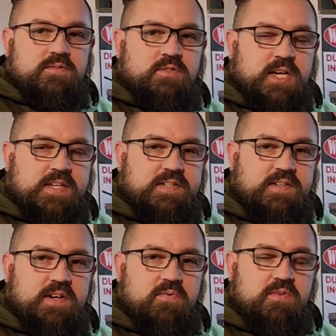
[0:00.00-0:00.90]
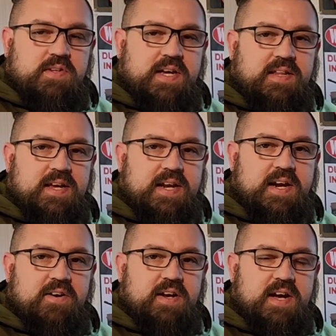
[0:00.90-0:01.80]
Jason here with Dead Lead
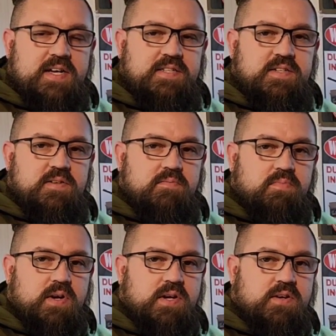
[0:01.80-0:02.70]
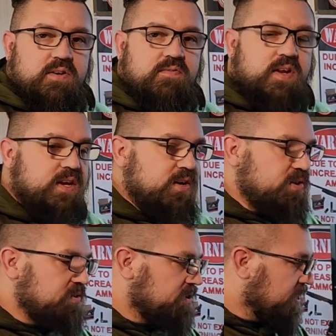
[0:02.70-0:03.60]
Air, guys. Bringing you a
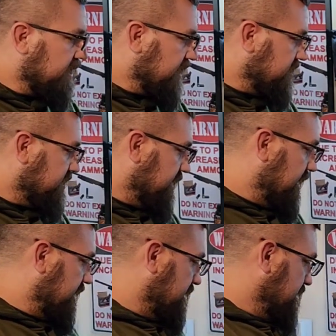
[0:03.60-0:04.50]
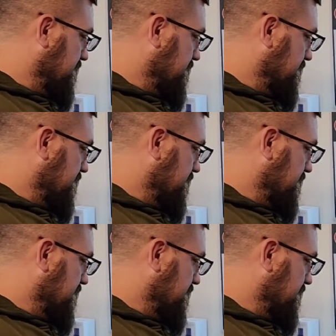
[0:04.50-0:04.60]
video again today